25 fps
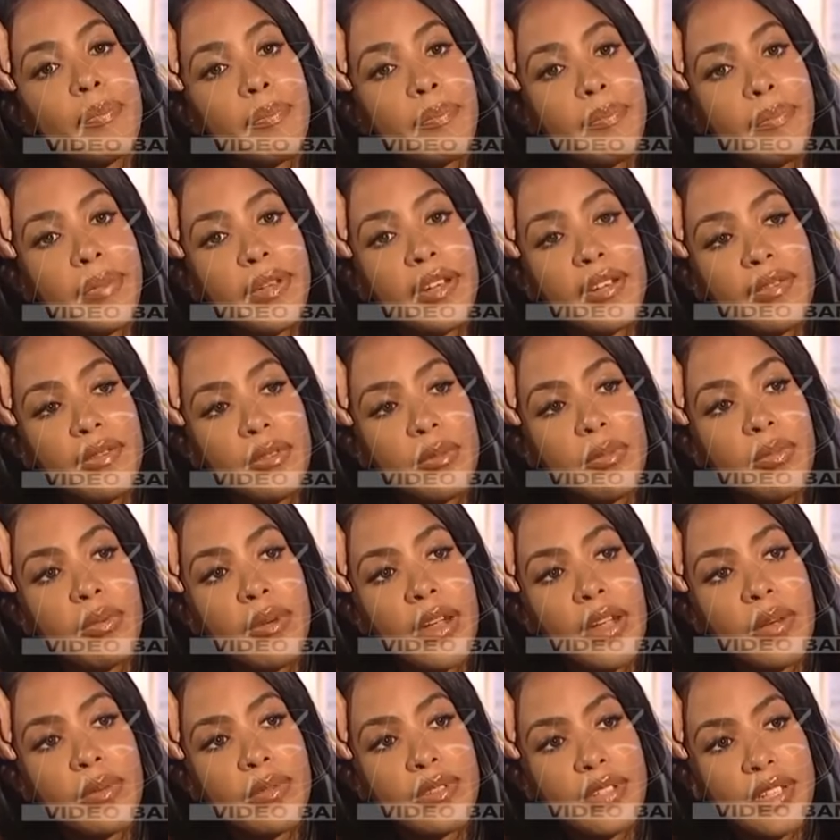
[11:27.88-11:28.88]
bit of the
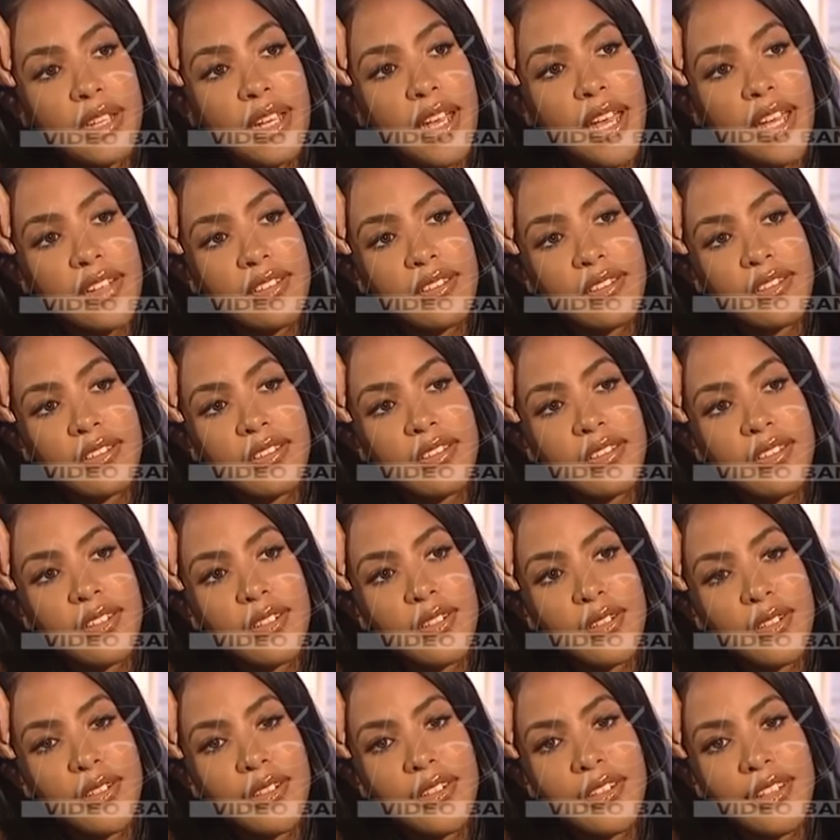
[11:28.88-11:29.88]
break was a conscious
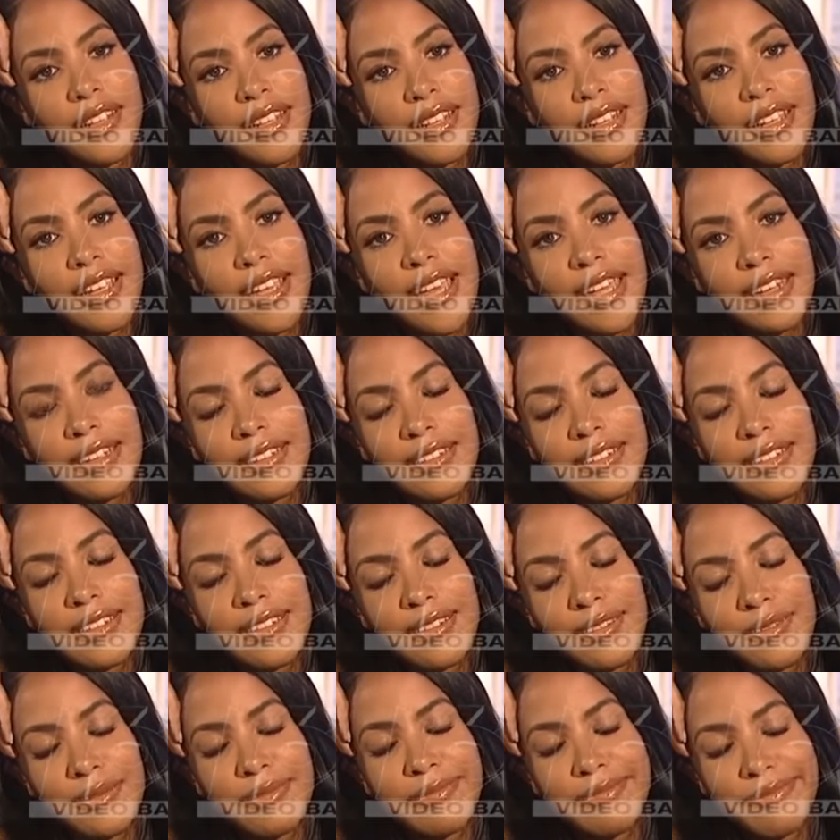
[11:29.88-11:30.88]
decision, and then it kind of
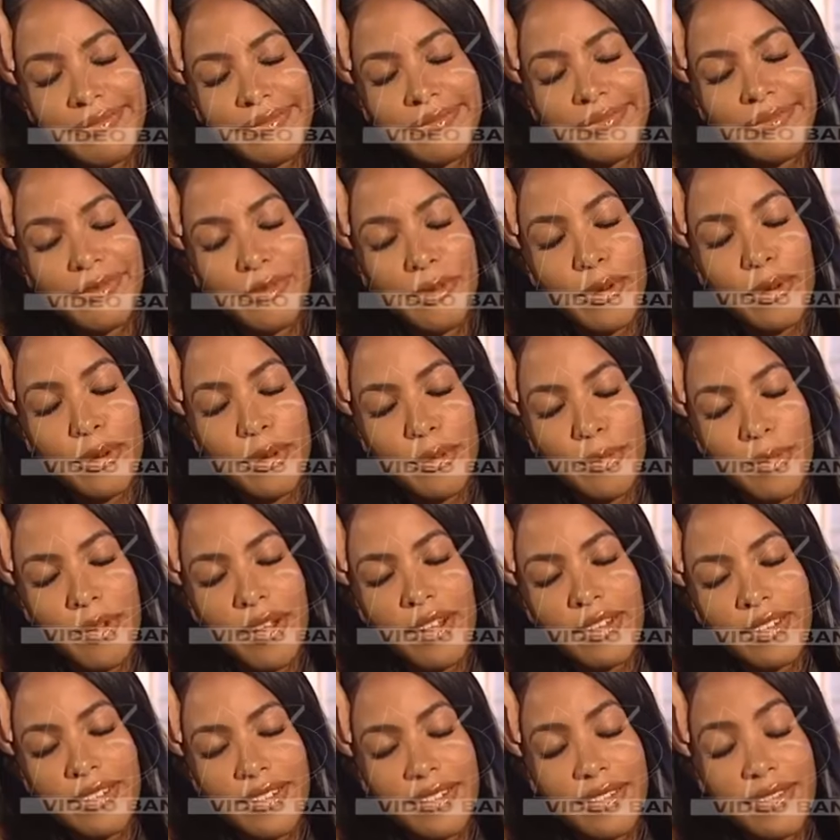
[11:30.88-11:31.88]
just
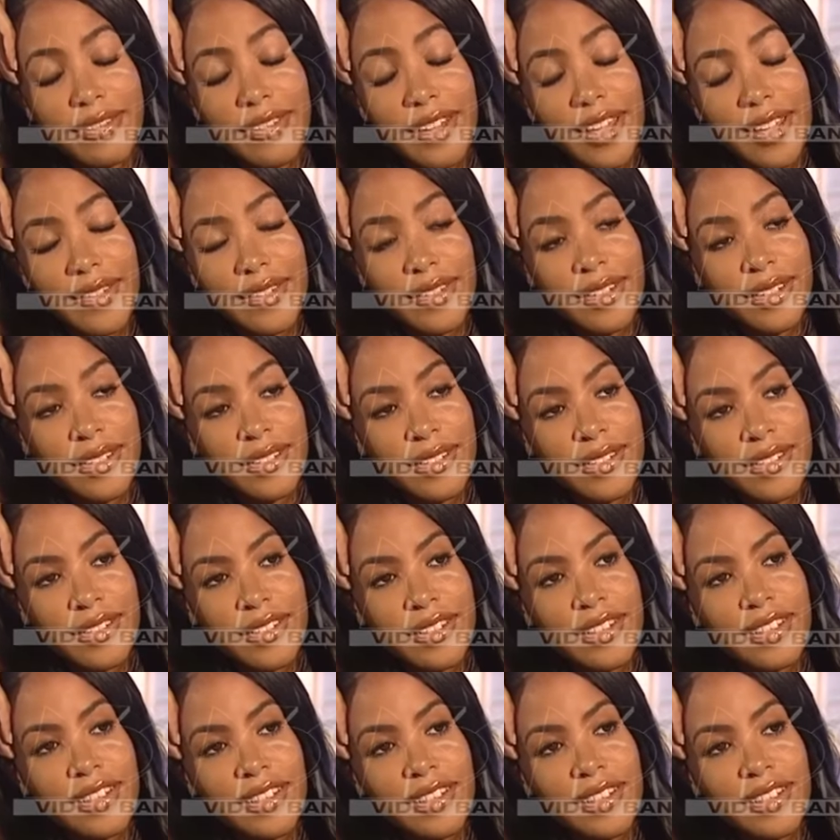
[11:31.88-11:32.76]
rollerballed into 5 years.